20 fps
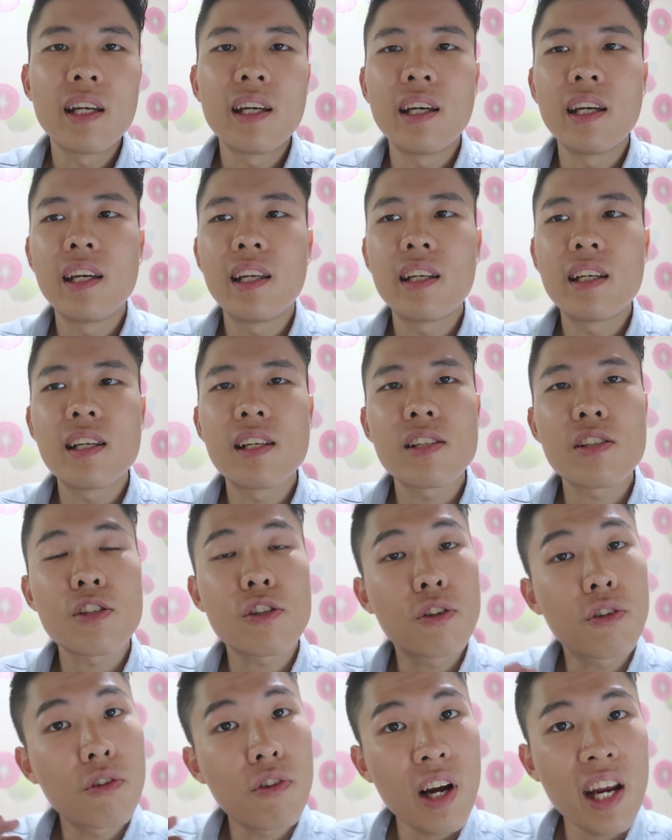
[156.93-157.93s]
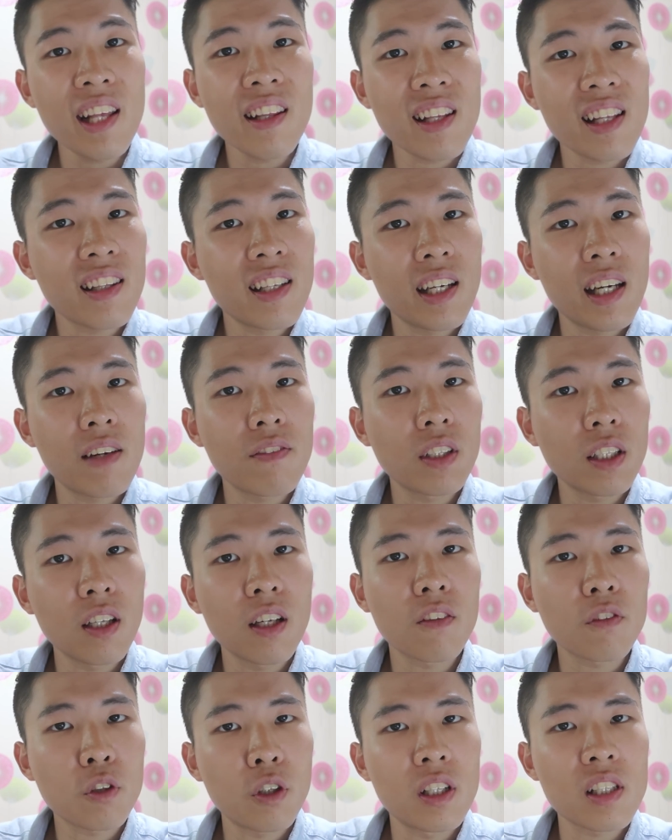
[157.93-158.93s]
It is great that they have a lot
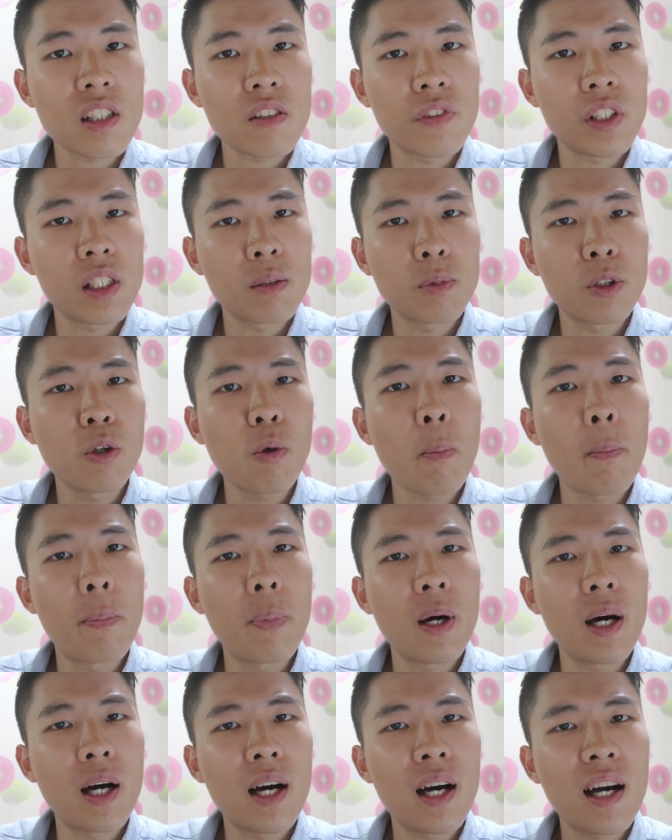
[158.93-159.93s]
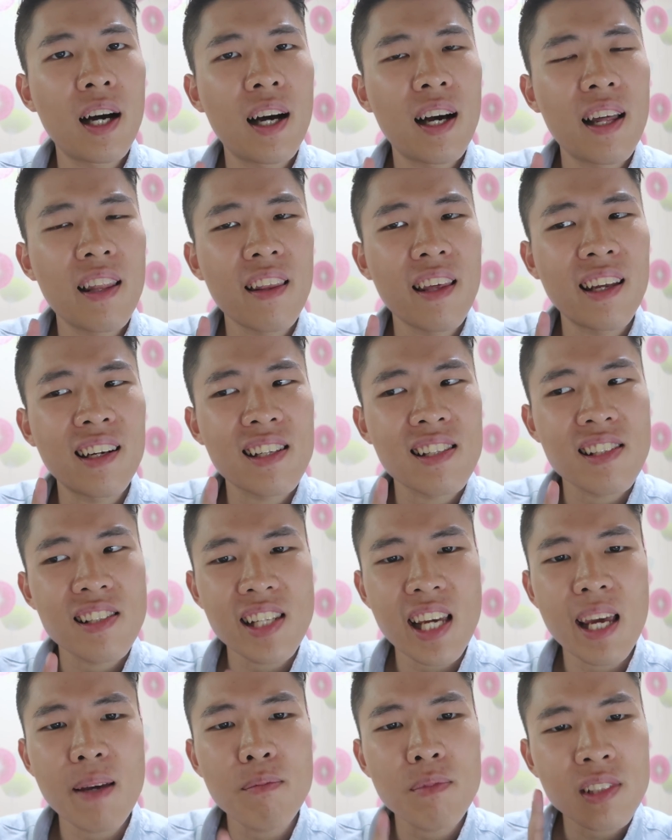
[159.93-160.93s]
of toilets available, but at the
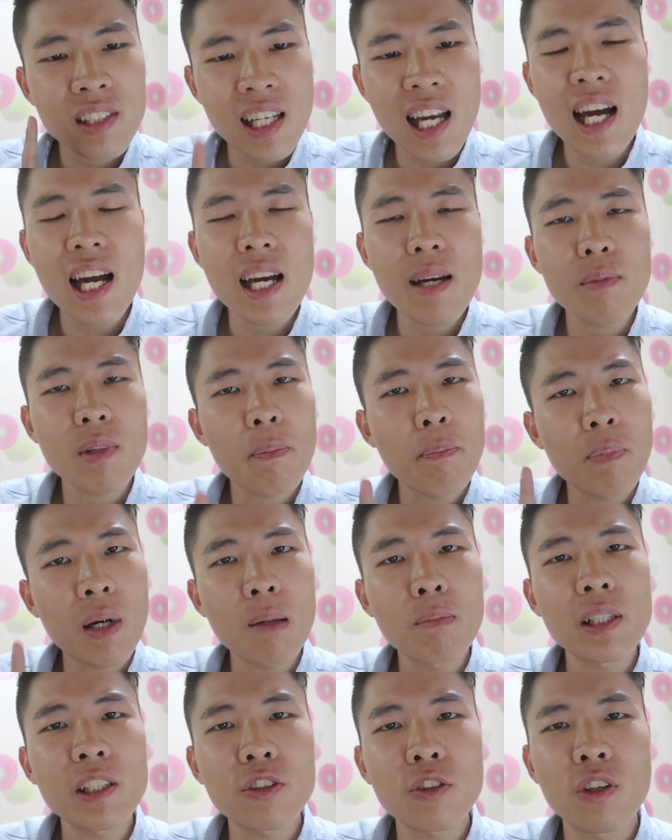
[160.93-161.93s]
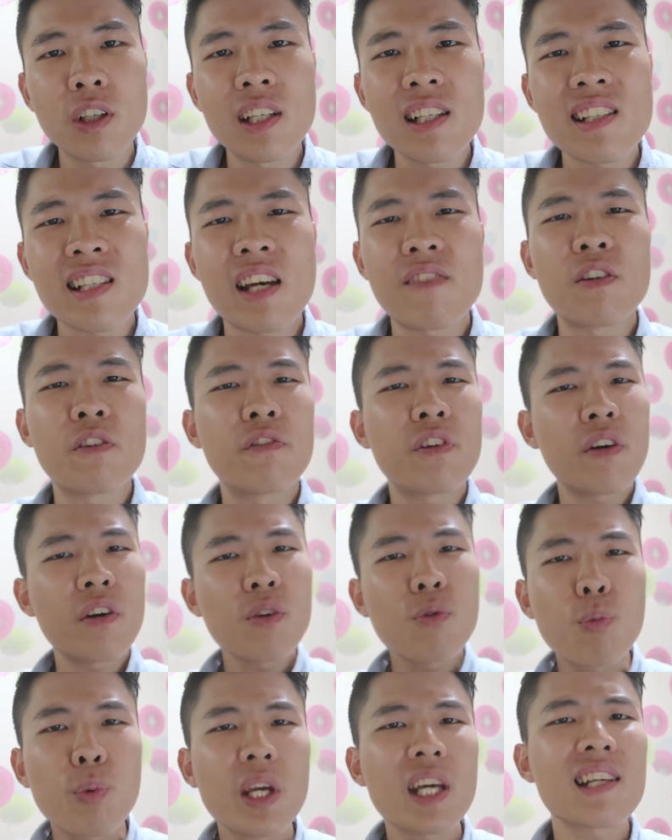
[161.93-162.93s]
same time, the public toilets have a very
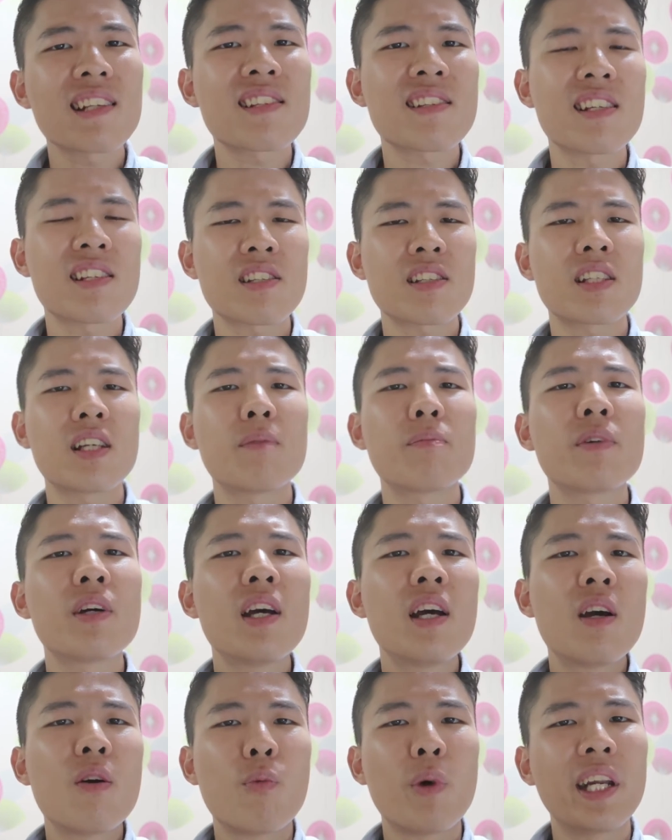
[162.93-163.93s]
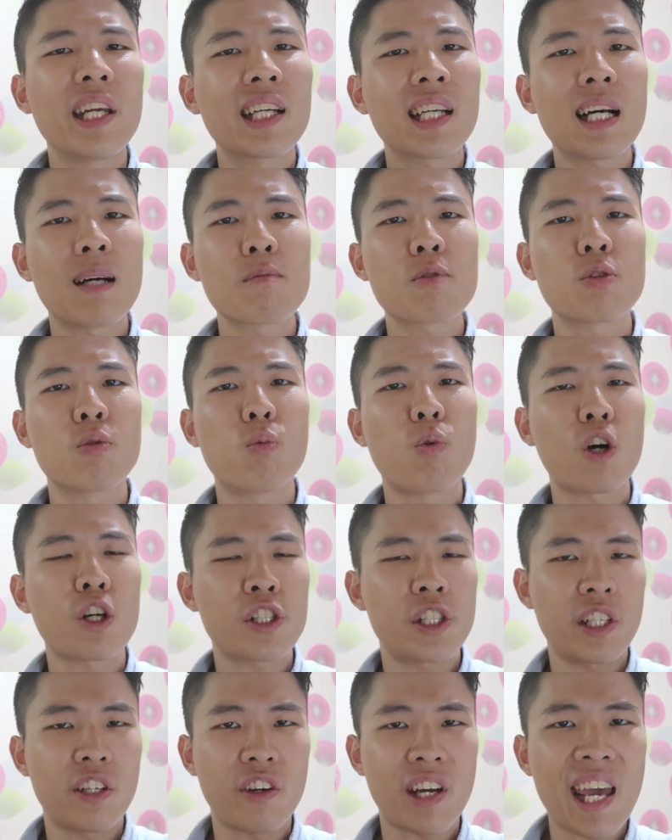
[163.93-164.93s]
weird system when it comes to
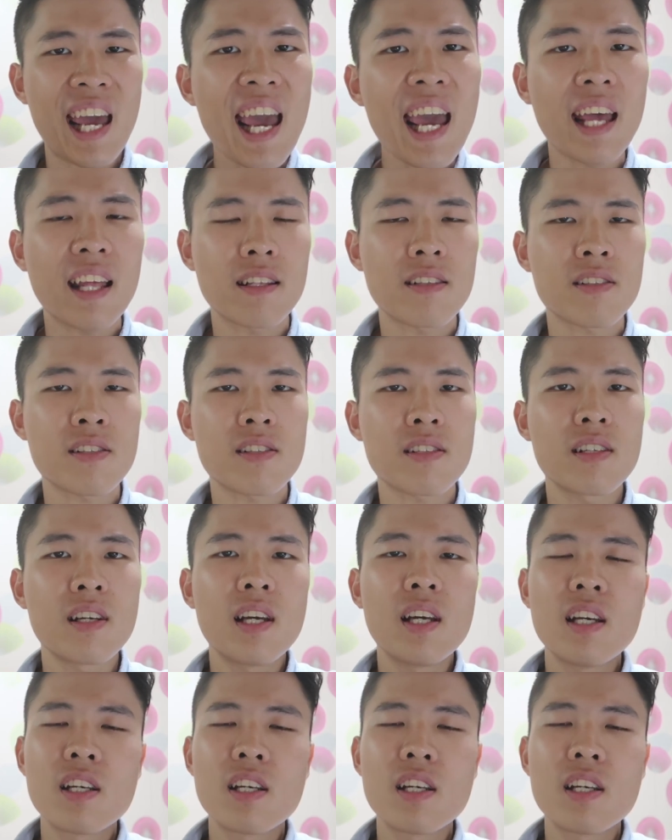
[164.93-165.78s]
washing your hands.